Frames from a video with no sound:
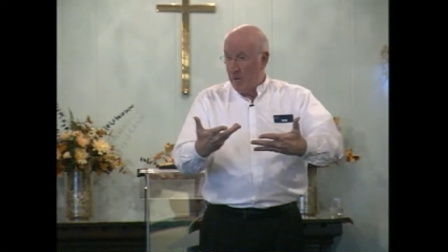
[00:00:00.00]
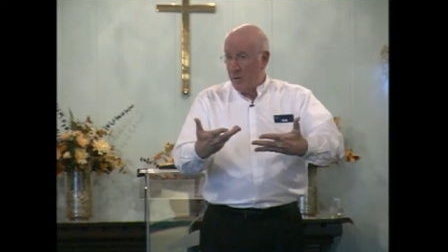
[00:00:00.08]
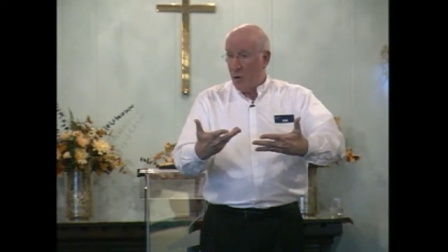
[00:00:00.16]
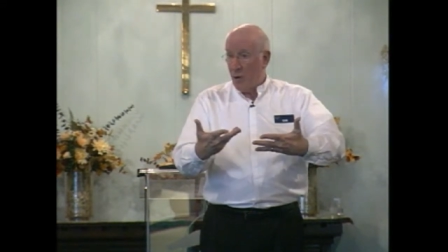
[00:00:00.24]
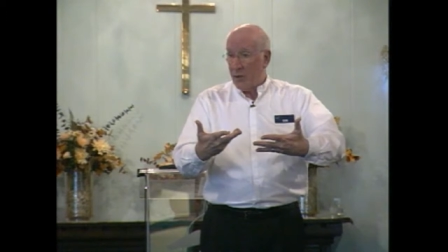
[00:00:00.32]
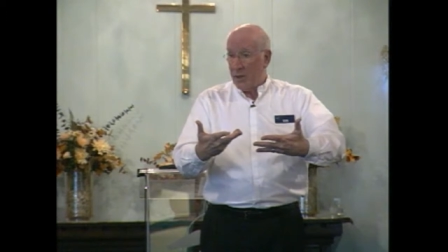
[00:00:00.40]

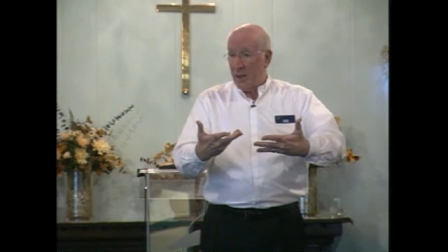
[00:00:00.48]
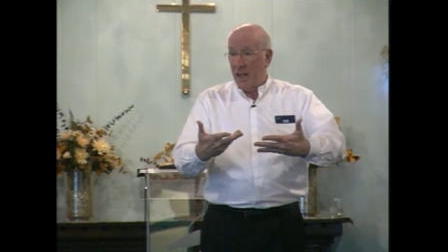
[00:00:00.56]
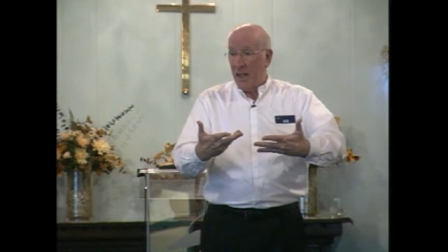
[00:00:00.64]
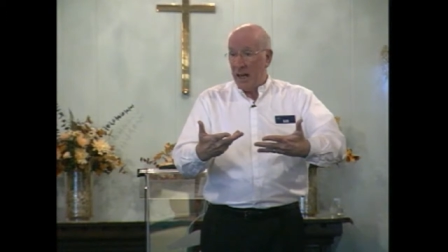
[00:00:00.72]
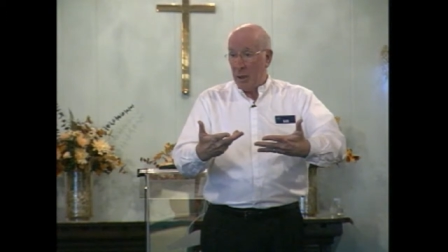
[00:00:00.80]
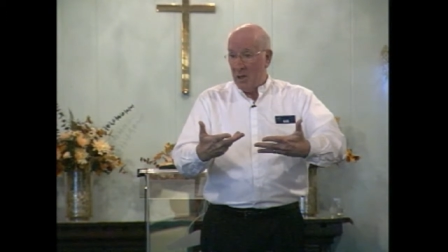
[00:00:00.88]
thought in
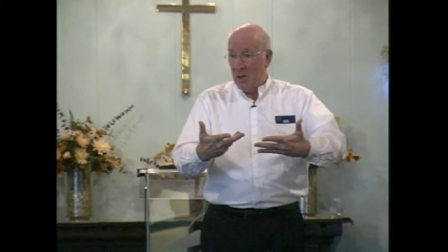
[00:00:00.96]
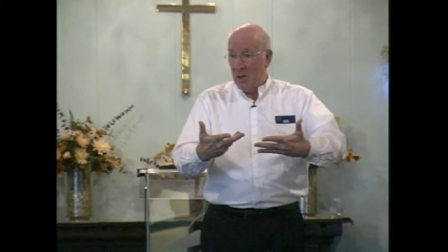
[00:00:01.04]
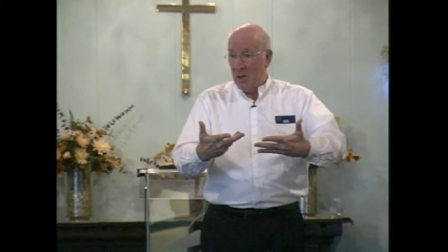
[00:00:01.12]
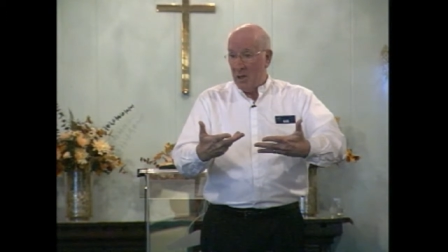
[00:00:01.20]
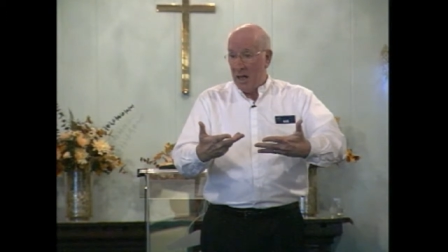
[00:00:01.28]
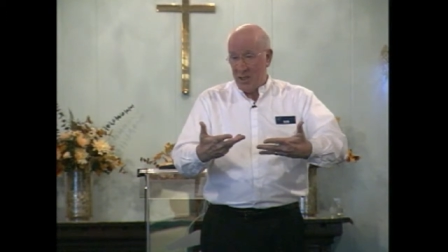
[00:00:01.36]
like
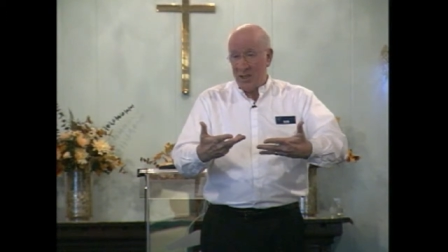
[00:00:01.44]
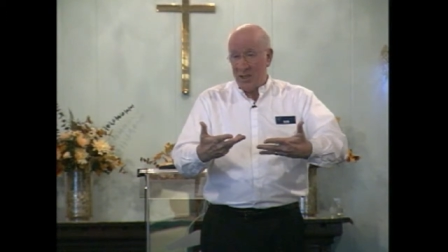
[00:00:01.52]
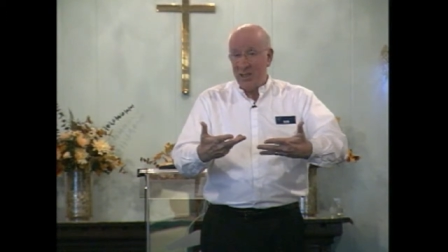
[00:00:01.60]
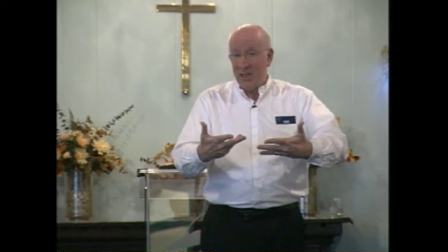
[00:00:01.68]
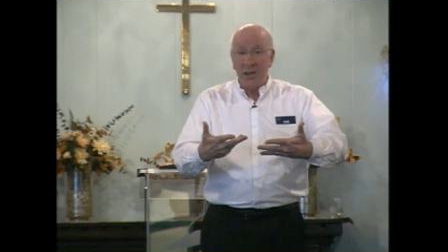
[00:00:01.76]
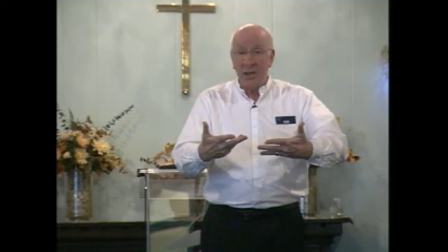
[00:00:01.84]
mind has the
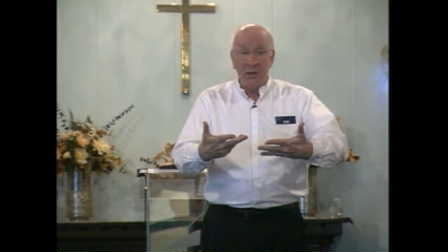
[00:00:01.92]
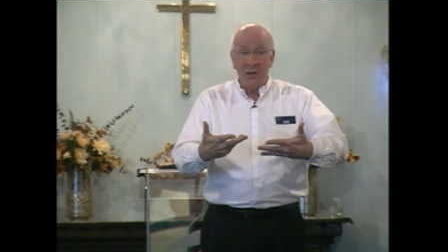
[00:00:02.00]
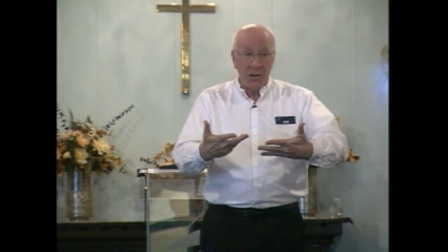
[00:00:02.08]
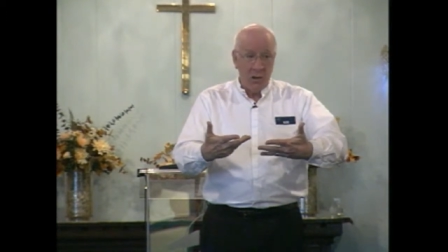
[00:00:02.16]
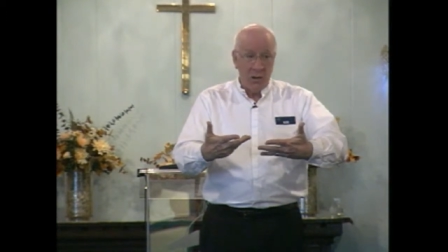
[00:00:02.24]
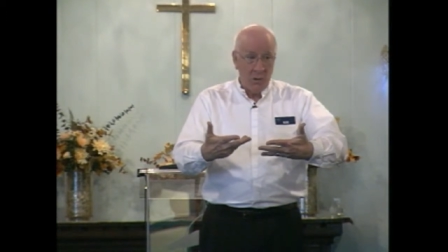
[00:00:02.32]

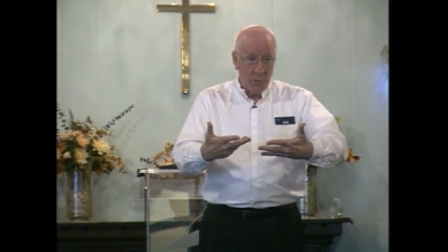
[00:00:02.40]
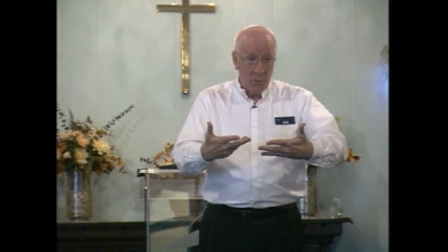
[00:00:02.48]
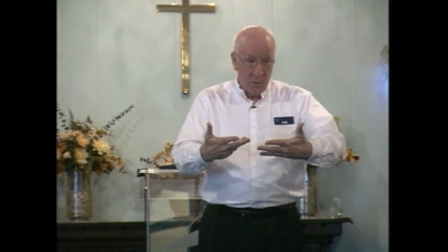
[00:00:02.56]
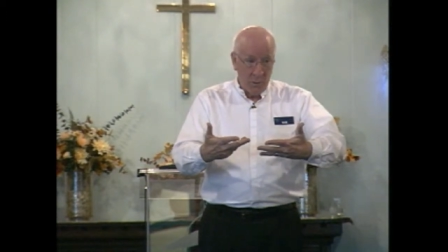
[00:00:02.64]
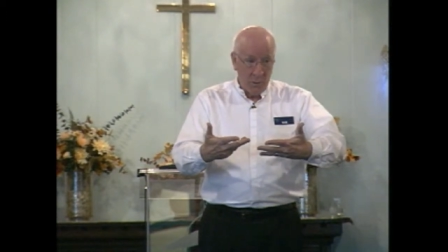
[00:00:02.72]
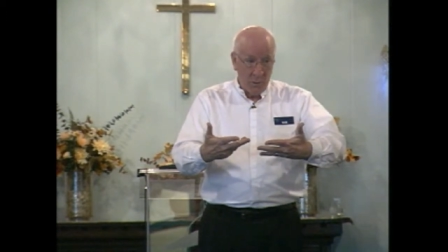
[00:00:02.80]
tendency to
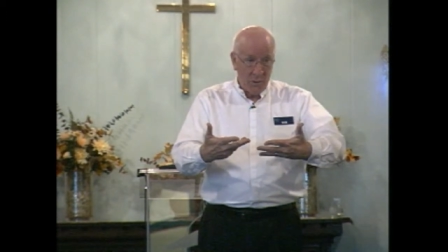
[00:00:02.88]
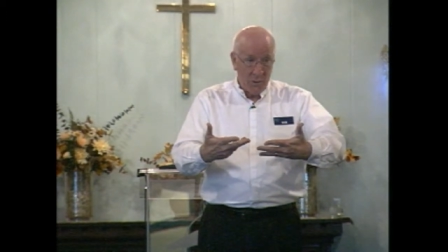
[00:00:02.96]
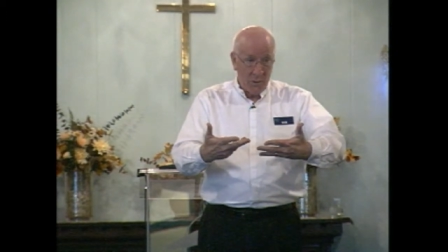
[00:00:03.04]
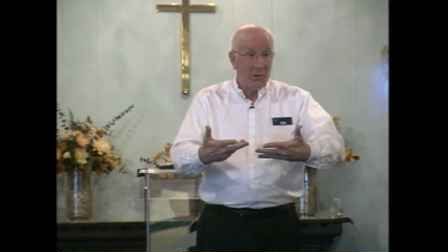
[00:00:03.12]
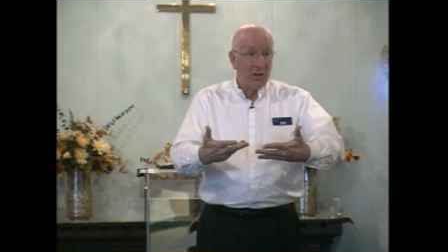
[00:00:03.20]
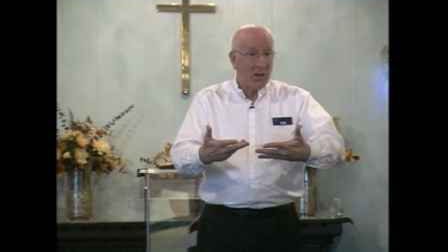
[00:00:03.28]
produce
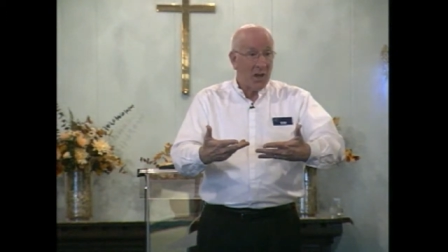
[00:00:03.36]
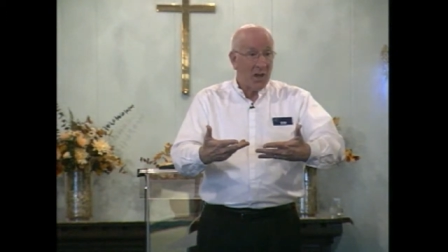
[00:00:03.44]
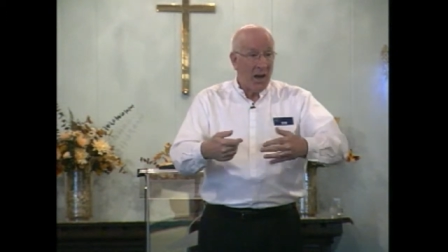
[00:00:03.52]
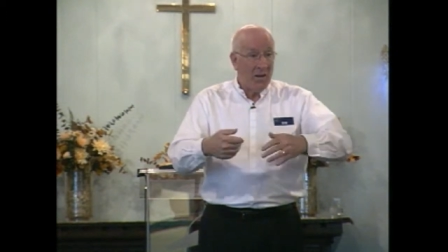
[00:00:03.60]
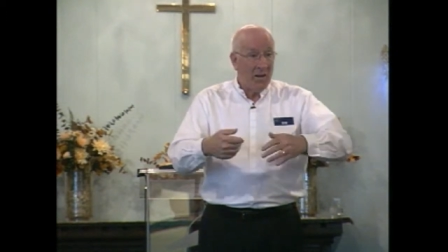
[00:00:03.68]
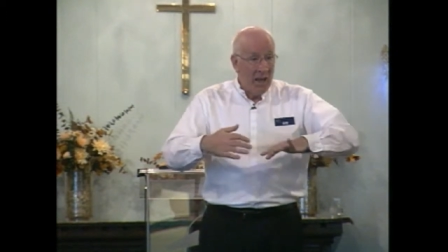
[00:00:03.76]
after its
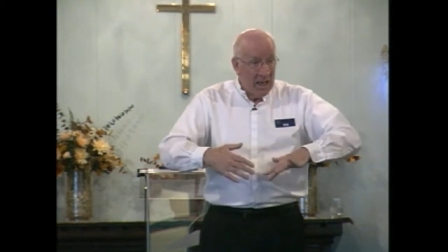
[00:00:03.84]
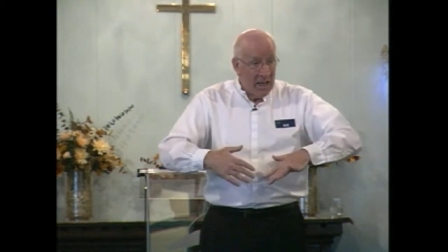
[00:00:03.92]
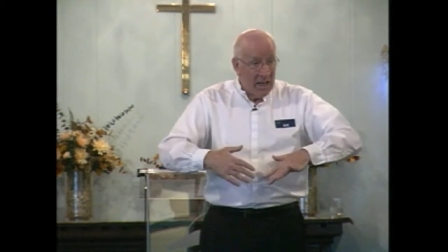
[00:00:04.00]
kind,